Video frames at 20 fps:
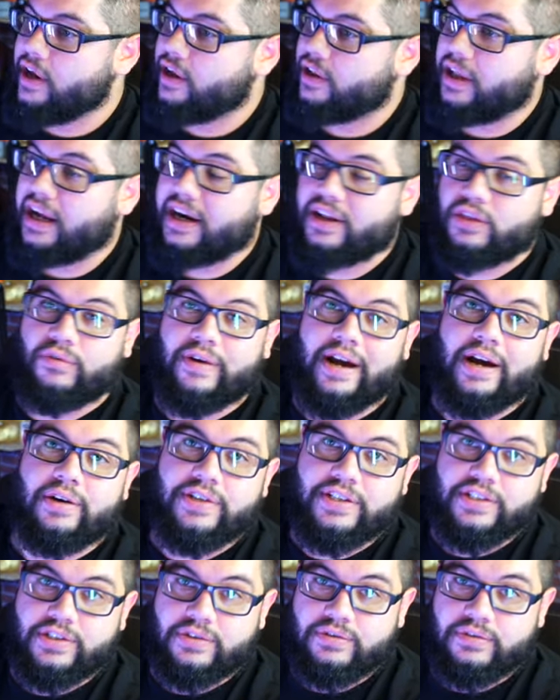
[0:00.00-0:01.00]
A lot of the
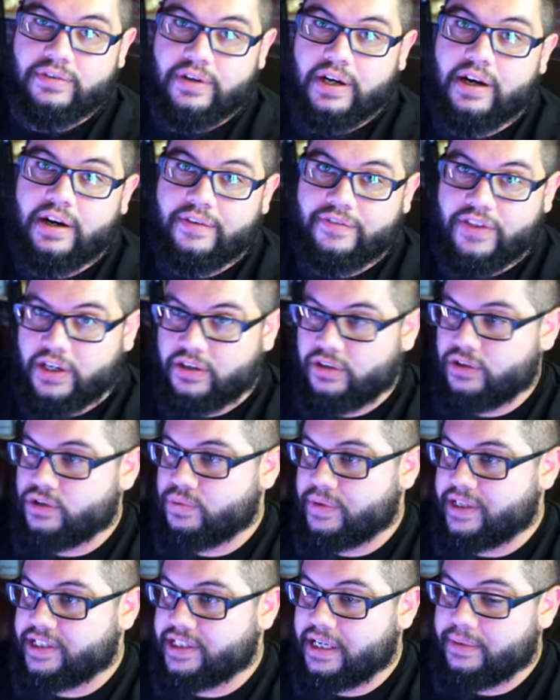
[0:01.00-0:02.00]
roundness of the
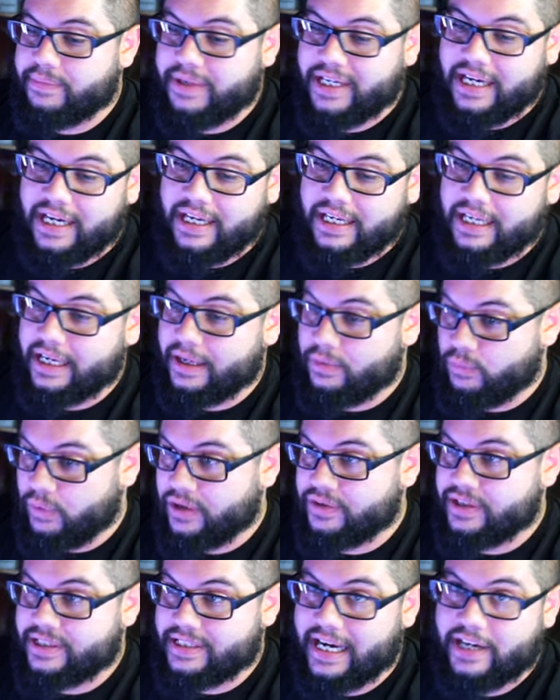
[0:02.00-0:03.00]
glutes we see in bikini and
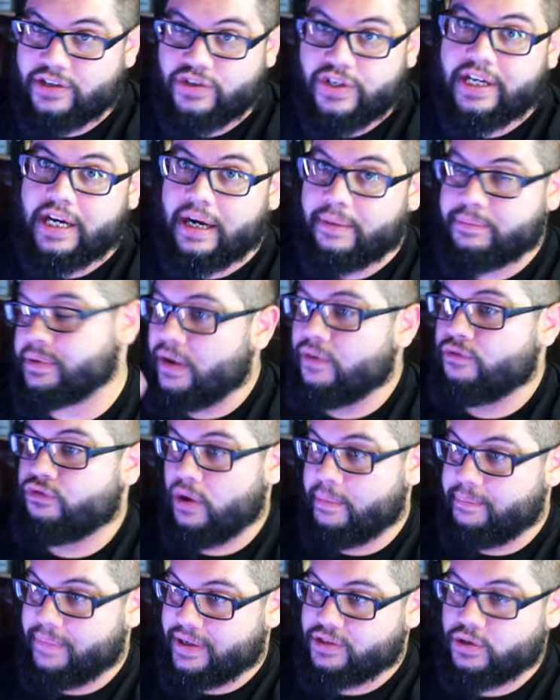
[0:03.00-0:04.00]
wellness actually comes
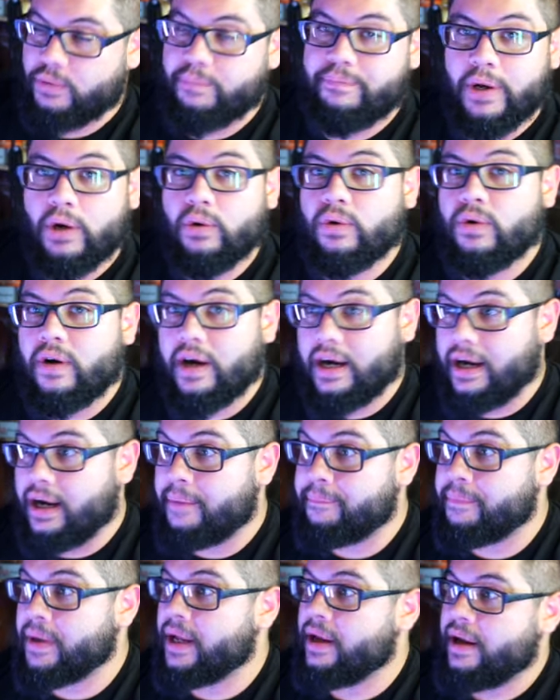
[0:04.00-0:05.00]
from muscle built,
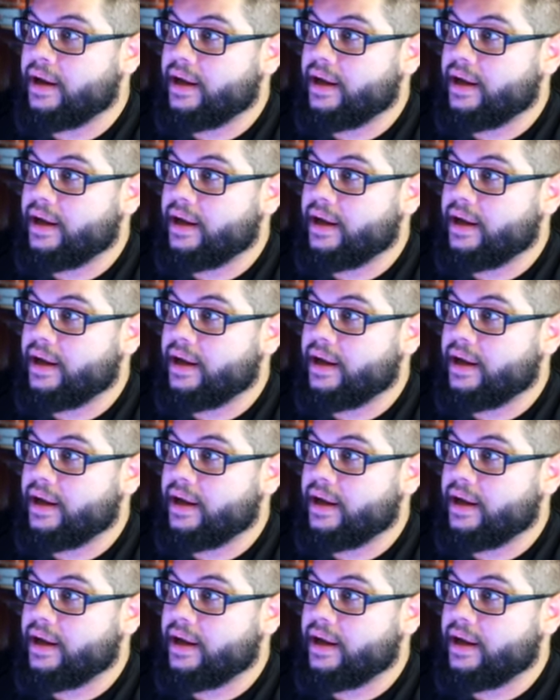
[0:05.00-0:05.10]
um,